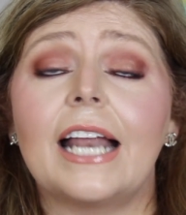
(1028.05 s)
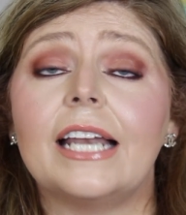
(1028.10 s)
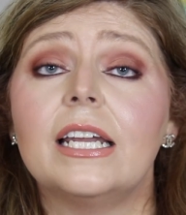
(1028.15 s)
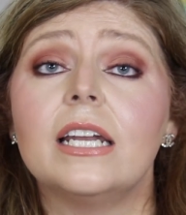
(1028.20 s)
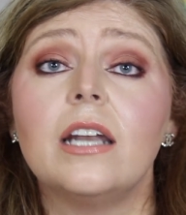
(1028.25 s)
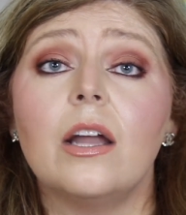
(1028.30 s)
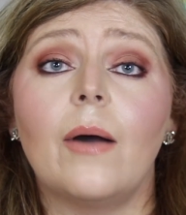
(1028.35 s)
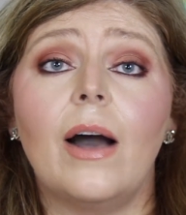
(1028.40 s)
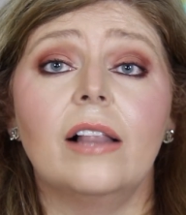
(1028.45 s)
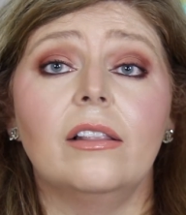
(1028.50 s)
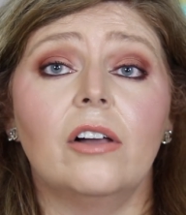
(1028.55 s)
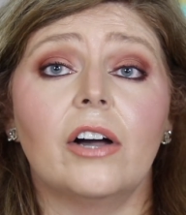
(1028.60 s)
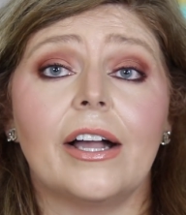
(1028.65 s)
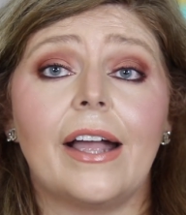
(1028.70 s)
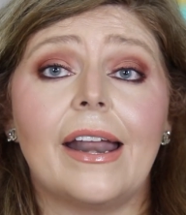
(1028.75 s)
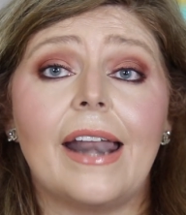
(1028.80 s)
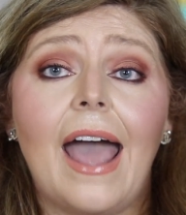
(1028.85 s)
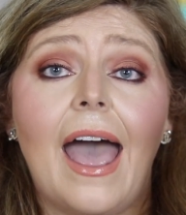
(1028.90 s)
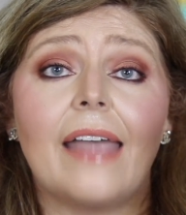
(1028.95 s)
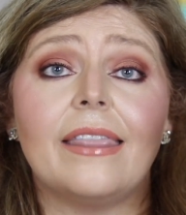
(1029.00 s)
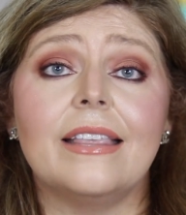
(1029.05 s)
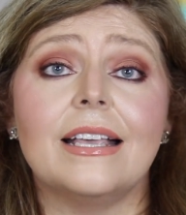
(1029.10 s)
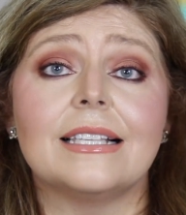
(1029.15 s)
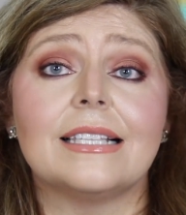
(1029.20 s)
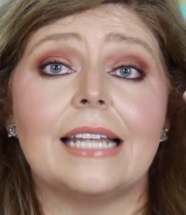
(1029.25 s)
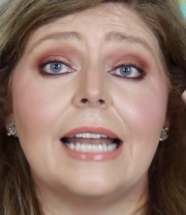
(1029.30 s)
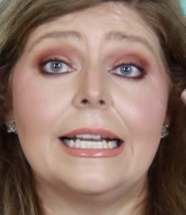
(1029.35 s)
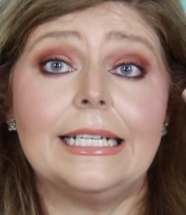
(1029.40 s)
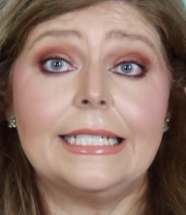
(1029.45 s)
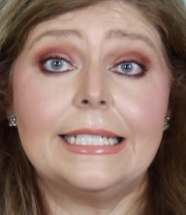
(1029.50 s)
I didn't know how long I'd had
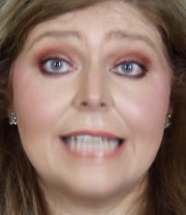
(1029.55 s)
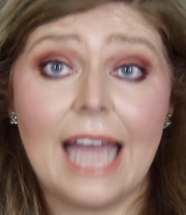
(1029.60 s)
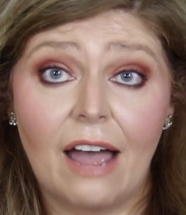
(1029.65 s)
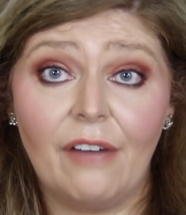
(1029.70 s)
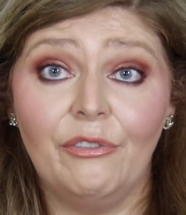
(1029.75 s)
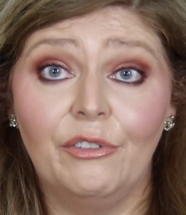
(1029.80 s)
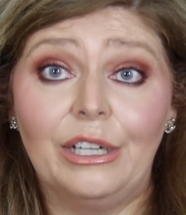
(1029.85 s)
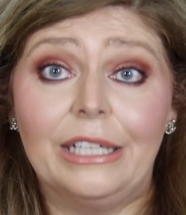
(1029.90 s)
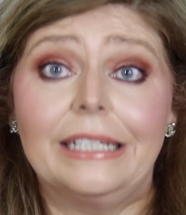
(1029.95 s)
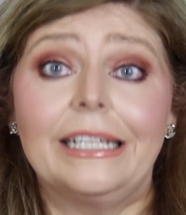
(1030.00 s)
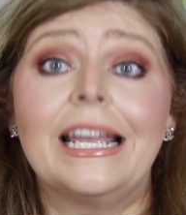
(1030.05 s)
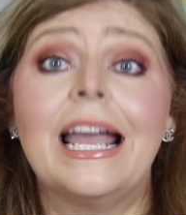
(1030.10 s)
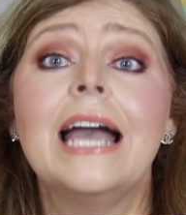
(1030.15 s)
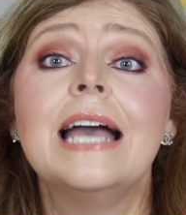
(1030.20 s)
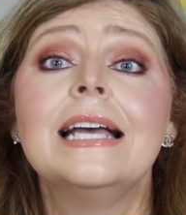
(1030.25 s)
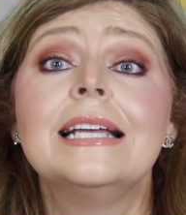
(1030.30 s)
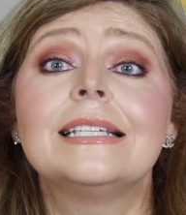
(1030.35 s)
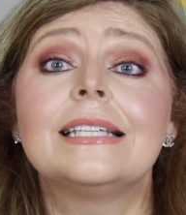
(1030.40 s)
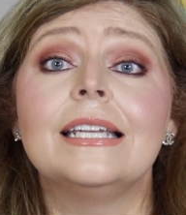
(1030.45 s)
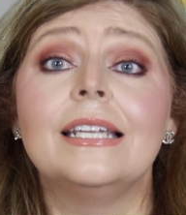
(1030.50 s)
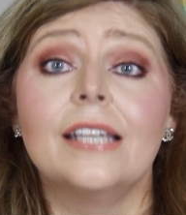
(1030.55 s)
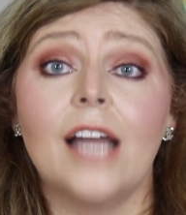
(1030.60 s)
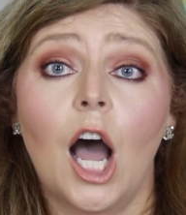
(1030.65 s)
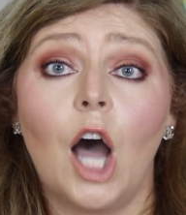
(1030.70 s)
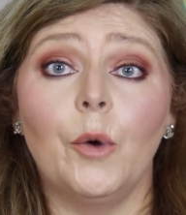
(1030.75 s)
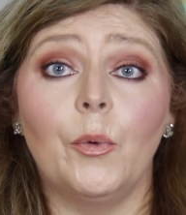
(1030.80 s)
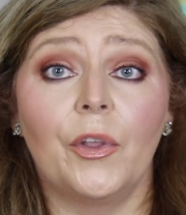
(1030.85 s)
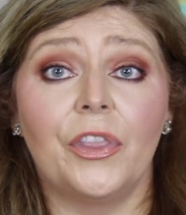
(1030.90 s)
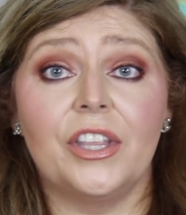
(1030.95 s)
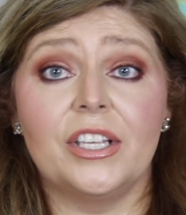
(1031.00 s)
this, and I definitely did
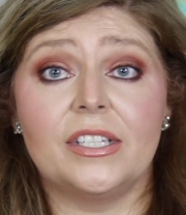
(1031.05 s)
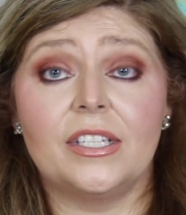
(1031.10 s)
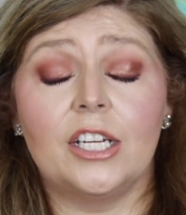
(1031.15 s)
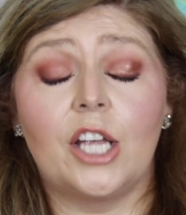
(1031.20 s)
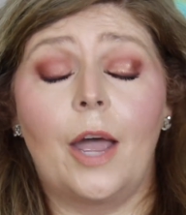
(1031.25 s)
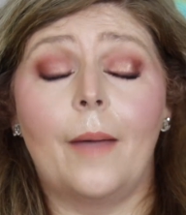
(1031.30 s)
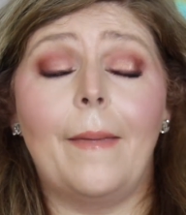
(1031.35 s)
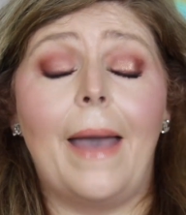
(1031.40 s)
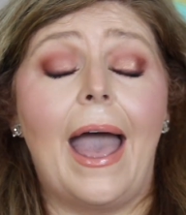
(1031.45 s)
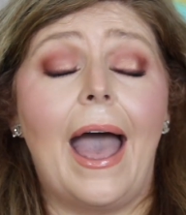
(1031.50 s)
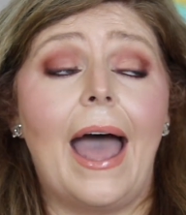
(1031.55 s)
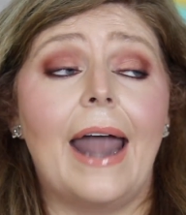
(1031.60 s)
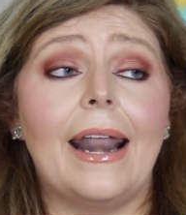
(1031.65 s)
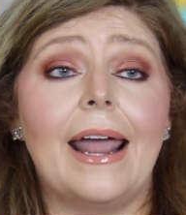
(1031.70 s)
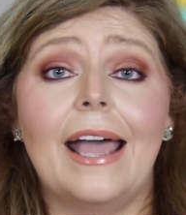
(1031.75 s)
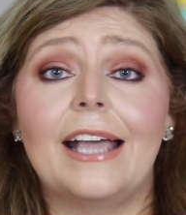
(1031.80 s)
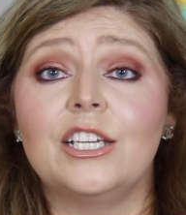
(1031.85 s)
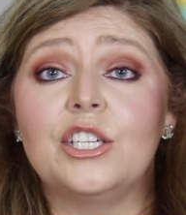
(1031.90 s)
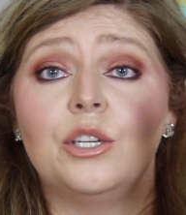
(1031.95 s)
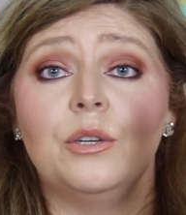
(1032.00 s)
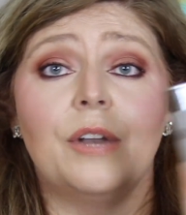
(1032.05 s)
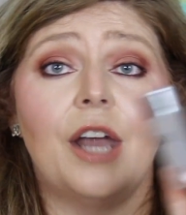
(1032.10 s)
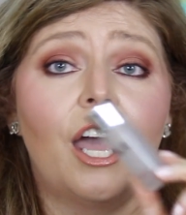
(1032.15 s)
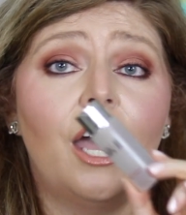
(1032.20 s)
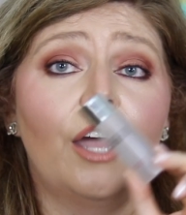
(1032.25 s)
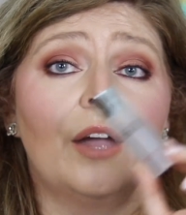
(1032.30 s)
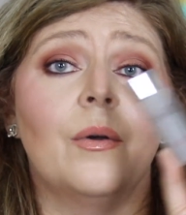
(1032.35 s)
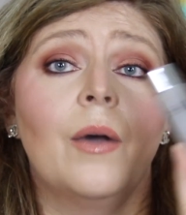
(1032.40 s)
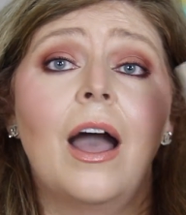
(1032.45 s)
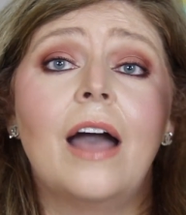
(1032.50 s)
not want this to go bad. As you
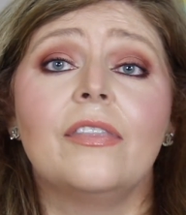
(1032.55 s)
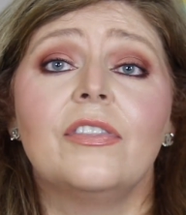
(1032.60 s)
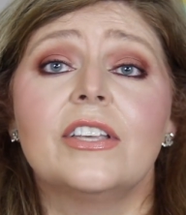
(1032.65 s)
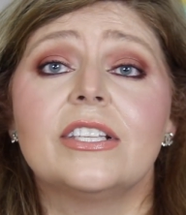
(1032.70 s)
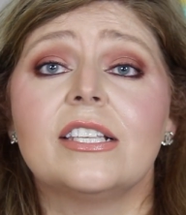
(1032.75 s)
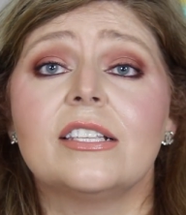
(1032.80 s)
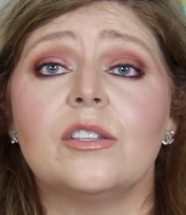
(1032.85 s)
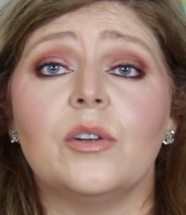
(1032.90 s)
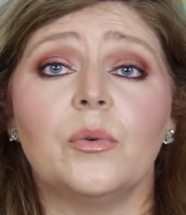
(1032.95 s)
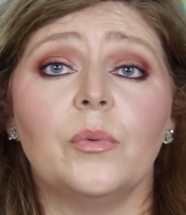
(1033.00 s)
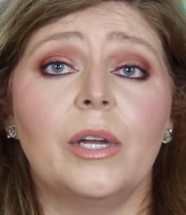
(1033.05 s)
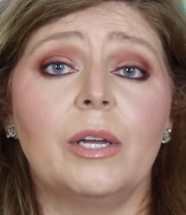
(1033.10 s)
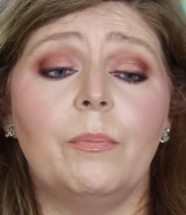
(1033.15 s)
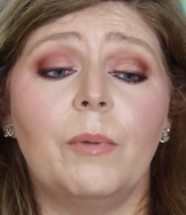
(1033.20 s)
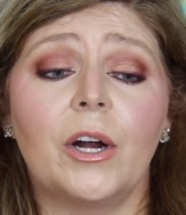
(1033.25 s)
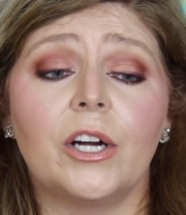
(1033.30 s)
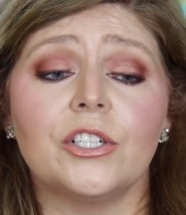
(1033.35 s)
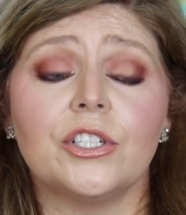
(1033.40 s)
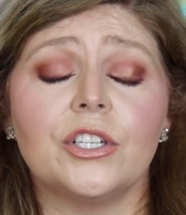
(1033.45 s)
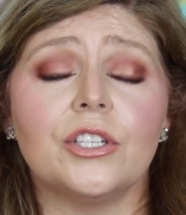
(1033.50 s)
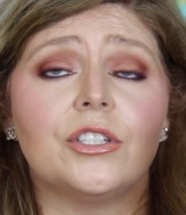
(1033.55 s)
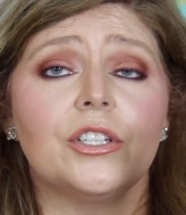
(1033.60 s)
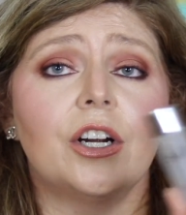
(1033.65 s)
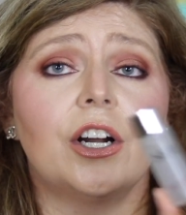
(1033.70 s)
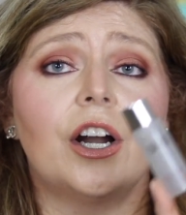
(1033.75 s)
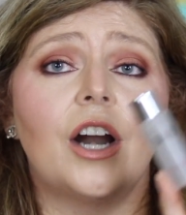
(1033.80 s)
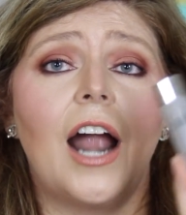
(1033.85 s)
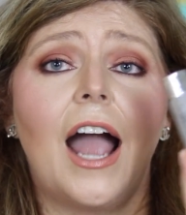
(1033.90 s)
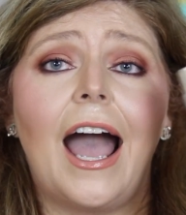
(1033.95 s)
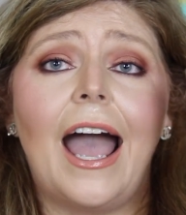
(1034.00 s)
know, this is a
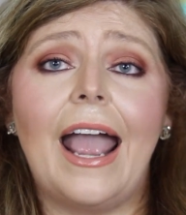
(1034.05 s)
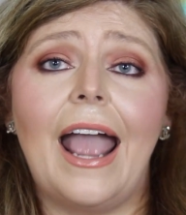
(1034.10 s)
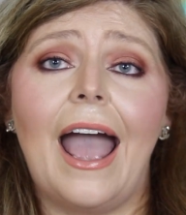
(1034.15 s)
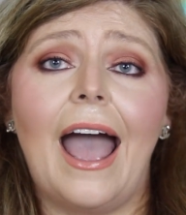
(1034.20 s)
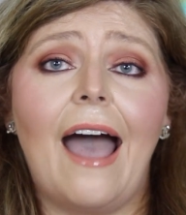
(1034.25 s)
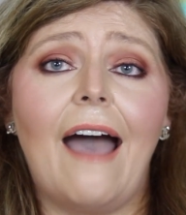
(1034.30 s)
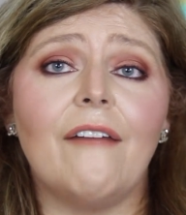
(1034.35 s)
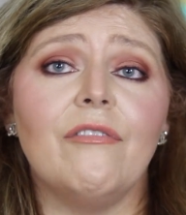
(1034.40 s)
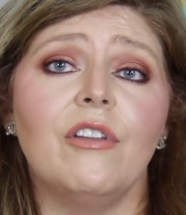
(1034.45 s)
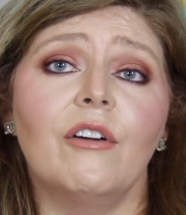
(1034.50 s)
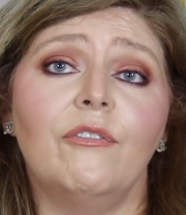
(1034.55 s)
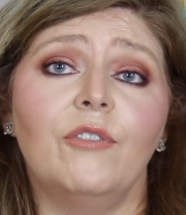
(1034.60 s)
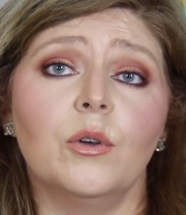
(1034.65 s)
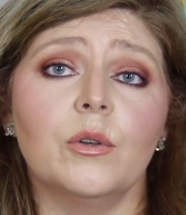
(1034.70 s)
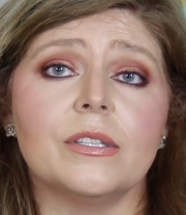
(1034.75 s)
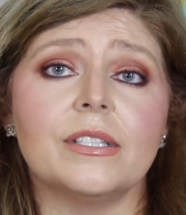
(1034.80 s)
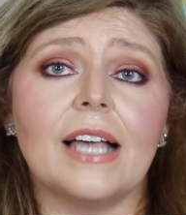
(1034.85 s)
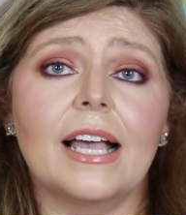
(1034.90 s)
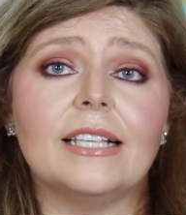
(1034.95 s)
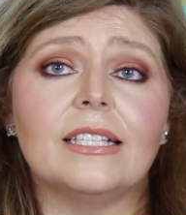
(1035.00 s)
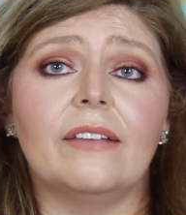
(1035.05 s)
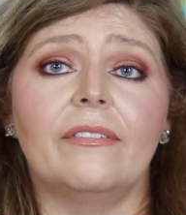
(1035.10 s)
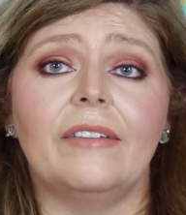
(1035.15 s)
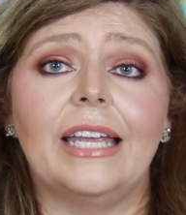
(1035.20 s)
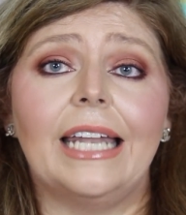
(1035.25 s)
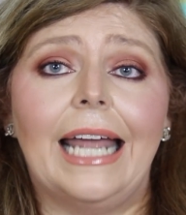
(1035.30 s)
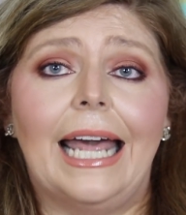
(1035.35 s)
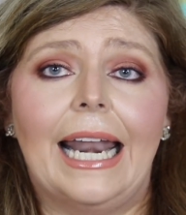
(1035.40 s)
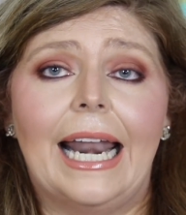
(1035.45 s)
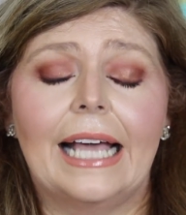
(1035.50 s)
repurchaser. I have the full size of
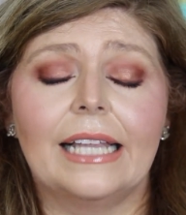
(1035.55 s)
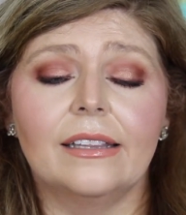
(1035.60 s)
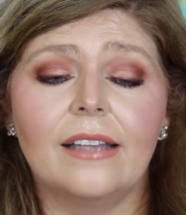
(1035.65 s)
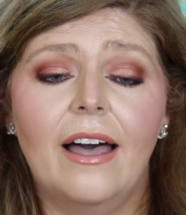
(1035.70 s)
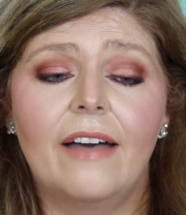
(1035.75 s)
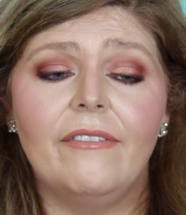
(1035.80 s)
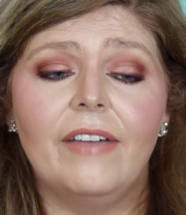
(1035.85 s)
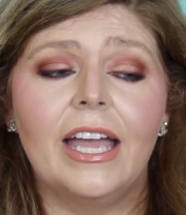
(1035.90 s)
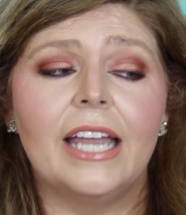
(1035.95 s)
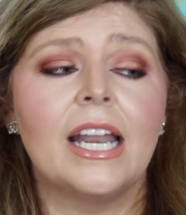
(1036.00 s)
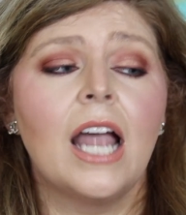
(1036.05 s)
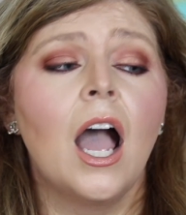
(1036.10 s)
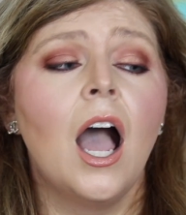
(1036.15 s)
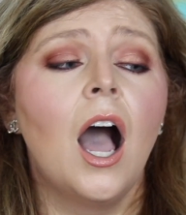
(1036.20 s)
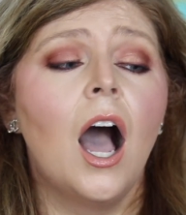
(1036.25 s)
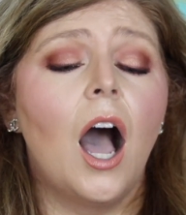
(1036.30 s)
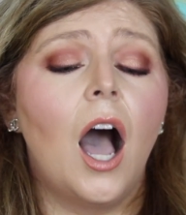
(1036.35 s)
it, and I love it.